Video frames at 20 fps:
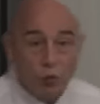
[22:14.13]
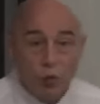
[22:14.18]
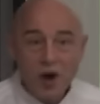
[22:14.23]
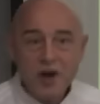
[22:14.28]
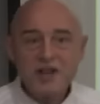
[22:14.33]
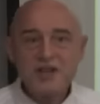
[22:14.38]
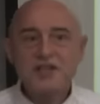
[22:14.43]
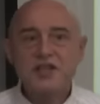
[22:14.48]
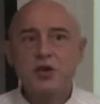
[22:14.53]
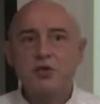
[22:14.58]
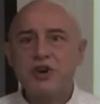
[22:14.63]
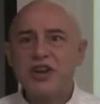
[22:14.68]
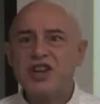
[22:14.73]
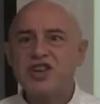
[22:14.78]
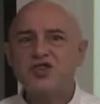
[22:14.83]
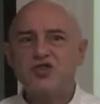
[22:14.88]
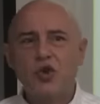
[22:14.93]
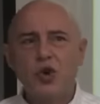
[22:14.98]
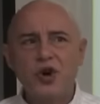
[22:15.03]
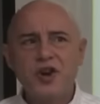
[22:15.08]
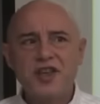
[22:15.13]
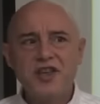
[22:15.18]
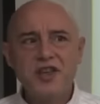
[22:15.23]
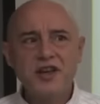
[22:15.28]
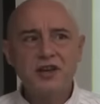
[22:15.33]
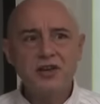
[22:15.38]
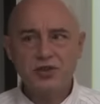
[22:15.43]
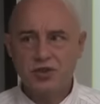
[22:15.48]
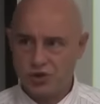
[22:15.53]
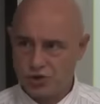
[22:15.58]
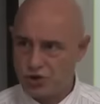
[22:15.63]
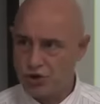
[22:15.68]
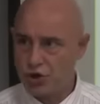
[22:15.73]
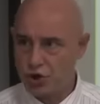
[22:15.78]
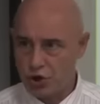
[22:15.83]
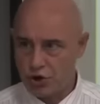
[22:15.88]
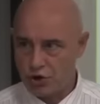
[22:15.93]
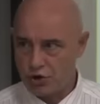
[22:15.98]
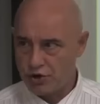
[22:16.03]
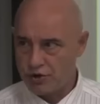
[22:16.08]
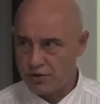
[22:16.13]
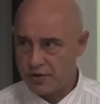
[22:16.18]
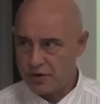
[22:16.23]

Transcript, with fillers: what does the reach for yield do?